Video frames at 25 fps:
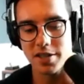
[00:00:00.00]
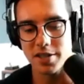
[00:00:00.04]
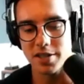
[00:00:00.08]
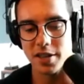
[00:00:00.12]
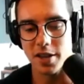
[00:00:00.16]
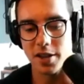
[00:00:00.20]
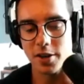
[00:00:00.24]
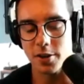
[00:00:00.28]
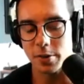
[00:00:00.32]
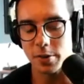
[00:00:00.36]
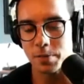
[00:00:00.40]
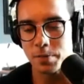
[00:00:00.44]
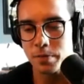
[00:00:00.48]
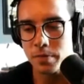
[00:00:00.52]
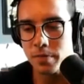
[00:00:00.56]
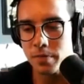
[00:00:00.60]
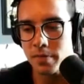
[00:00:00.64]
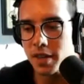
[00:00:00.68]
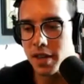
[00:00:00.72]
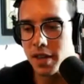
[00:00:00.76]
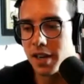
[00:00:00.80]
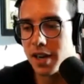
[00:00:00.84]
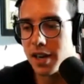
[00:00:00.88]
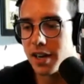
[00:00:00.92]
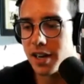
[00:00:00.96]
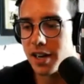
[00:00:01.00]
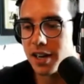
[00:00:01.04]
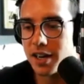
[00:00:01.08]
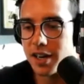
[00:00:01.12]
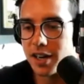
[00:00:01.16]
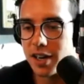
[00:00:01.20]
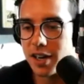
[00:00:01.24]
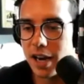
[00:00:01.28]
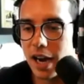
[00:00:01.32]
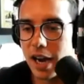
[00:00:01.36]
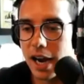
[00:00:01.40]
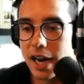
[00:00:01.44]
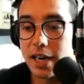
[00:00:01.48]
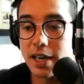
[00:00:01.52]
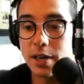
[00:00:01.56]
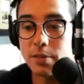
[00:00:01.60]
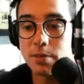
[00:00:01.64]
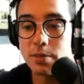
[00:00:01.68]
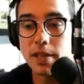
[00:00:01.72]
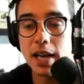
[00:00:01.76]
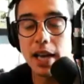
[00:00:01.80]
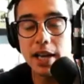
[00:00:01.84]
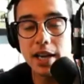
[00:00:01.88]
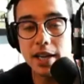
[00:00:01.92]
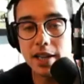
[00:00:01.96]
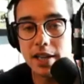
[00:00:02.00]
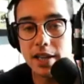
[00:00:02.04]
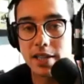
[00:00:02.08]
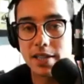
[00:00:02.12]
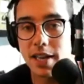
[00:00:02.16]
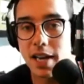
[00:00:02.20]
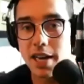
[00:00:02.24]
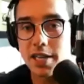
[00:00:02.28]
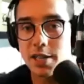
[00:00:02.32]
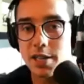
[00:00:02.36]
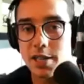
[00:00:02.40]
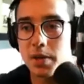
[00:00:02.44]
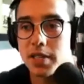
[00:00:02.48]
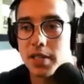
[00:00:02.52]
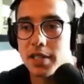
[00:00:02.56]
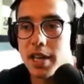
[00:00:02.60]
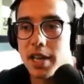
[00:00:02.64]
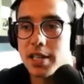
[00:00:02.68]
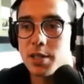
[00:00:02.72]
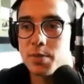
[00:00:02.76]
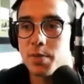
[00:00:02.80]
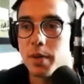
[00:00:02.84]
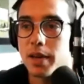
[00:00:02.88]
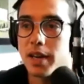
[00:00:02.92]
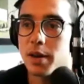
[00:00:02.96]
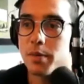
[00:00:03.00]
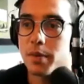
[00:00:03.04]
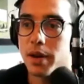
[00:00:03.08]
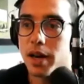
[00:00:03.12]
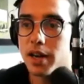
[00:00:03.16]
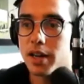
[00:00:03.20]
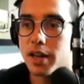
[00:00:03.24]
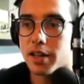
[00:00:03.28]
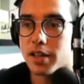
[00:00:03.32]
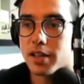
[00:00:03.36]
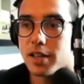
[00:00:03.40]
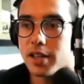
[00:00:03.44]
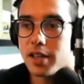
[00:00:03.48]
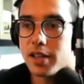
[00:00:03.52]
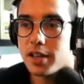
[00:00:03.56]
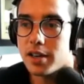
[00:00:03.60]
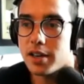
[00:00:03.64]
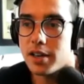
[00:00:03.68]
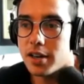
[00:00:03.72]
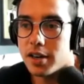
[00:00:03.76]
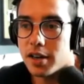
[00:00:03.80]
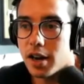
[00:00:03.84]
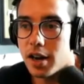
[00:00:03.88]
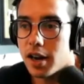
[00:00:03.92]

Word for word: So uh, I ended up taking the test because I'd spent about a year,